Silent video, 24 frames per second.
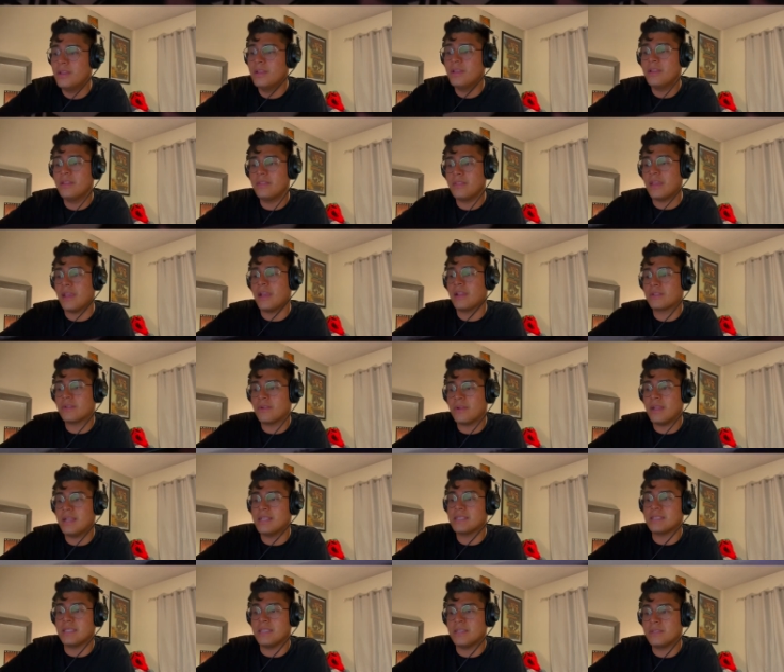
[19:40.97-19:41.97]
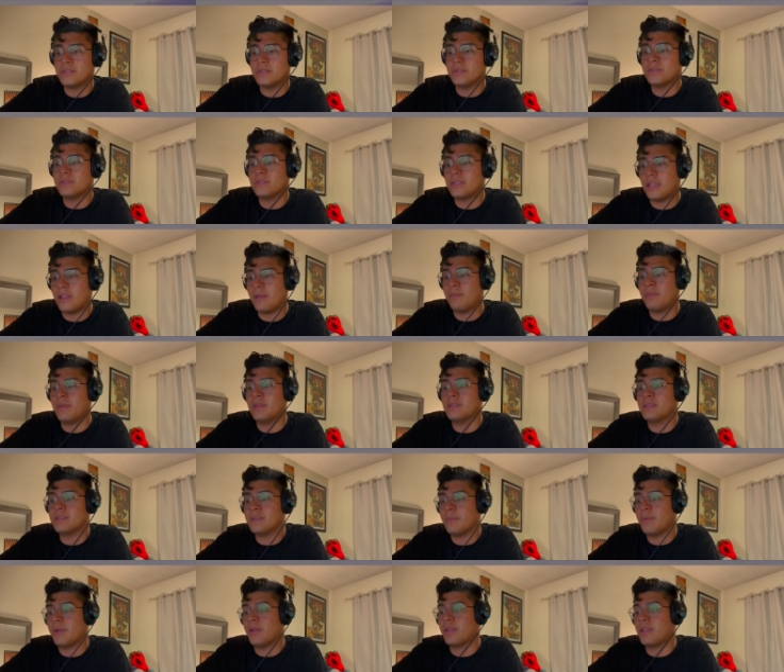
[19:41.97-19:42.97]
The actor has issued statements
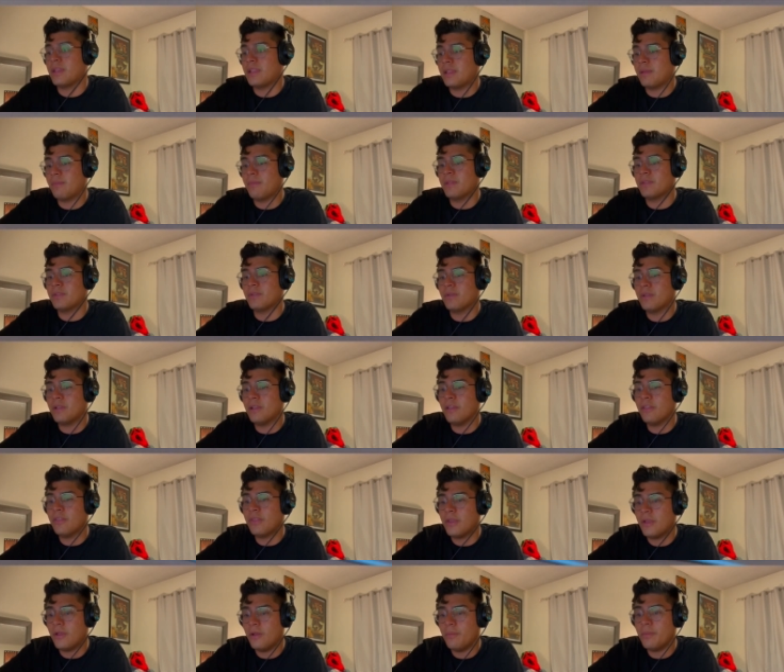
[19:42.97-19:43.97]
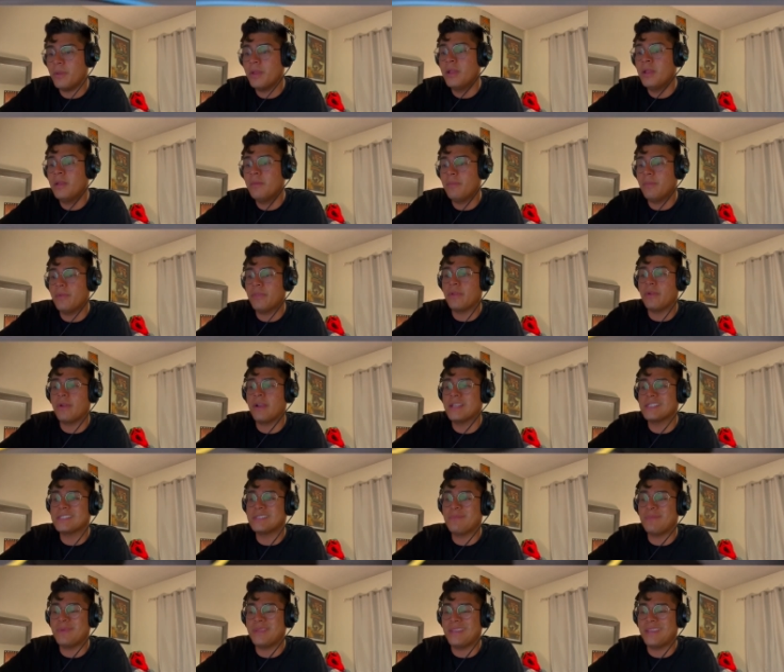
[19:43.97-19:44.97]
about getting mental health help, but there
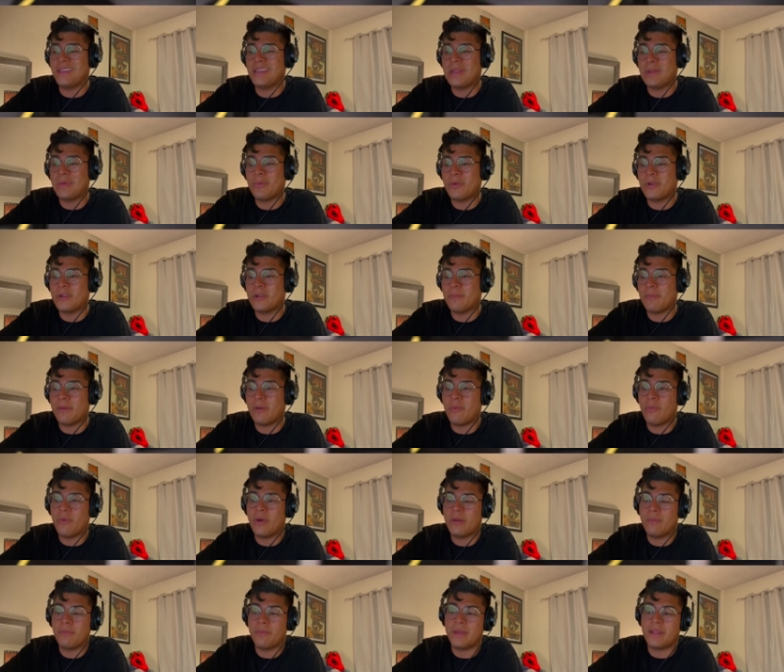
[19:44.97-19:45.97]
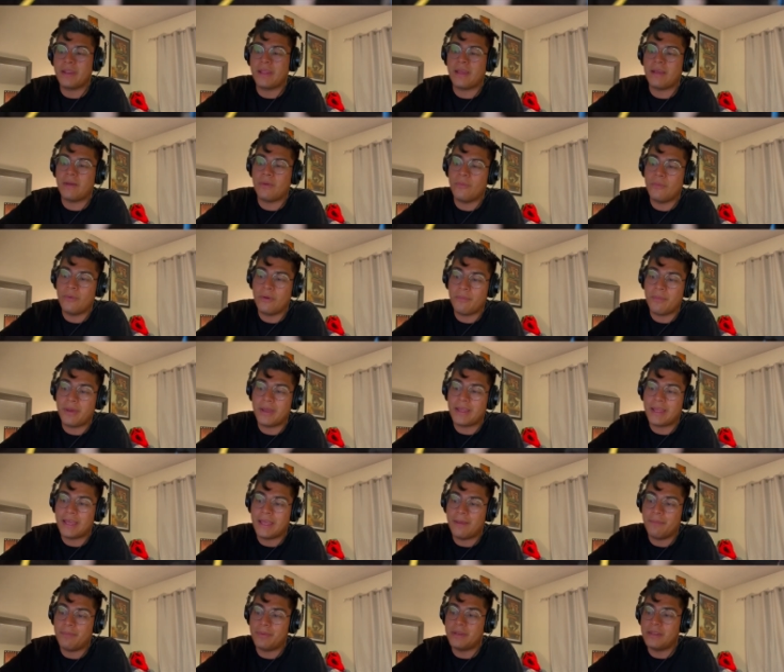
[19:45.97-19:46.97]
hasn't been any word about what might
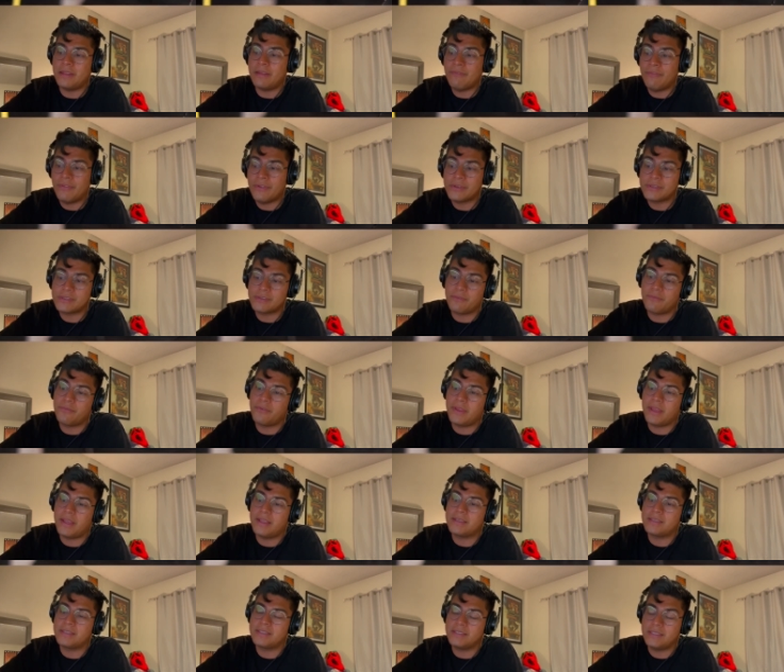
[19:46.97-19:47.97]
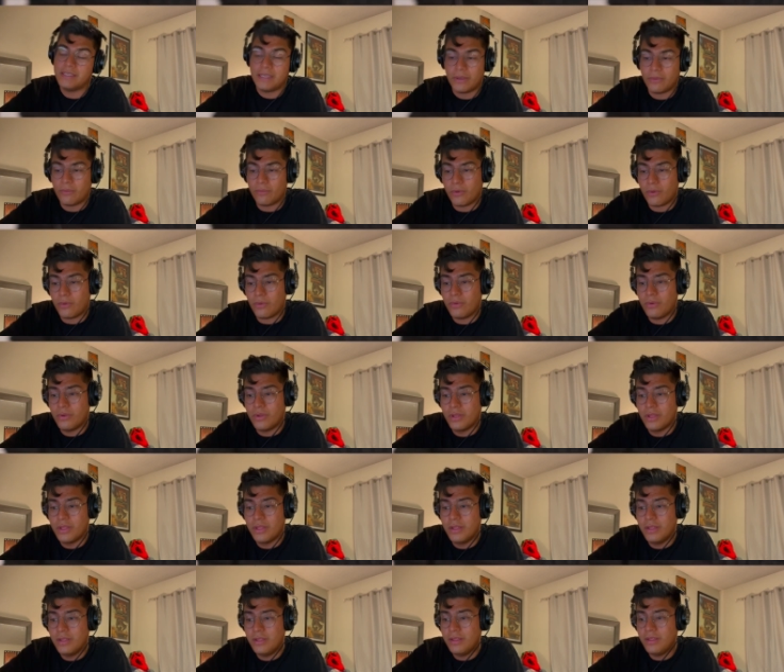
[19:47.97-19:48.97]
happen if there's a Flash sequel.
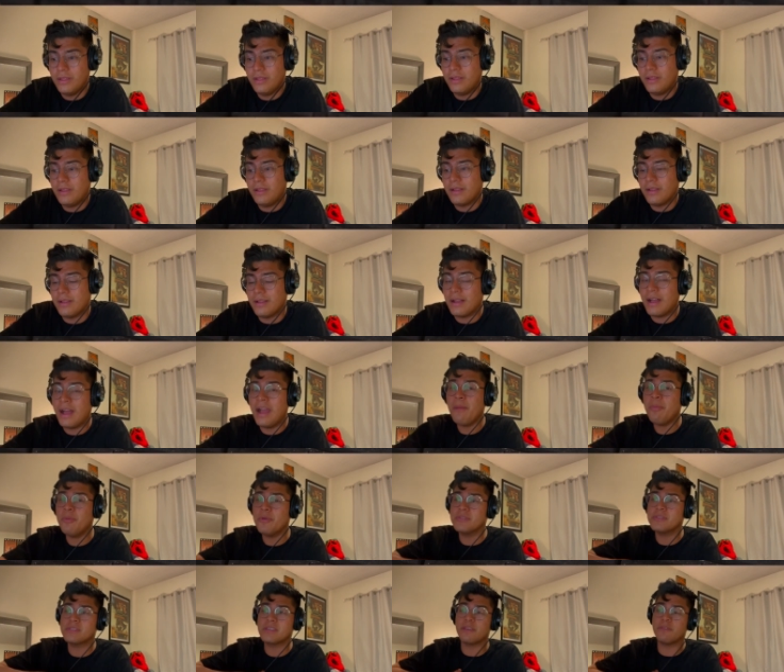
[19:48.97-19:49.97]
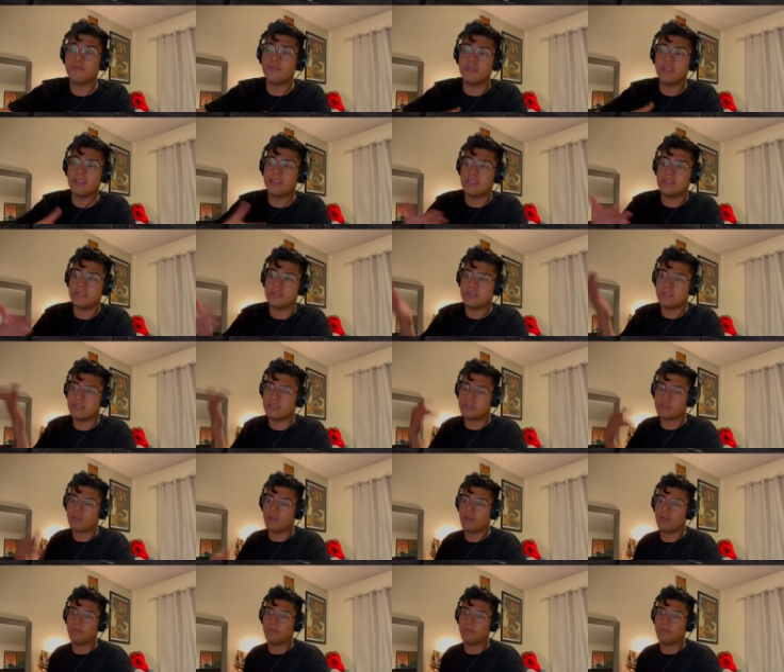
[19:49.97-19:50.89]
I personally feel like they should just throw him